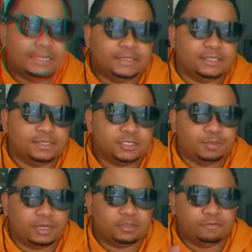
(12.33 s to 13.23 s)
I didn't
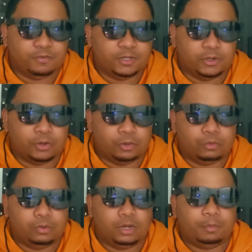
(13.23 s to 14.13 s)
expect the
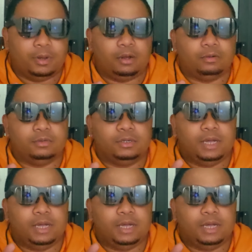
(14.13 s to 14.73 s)
video about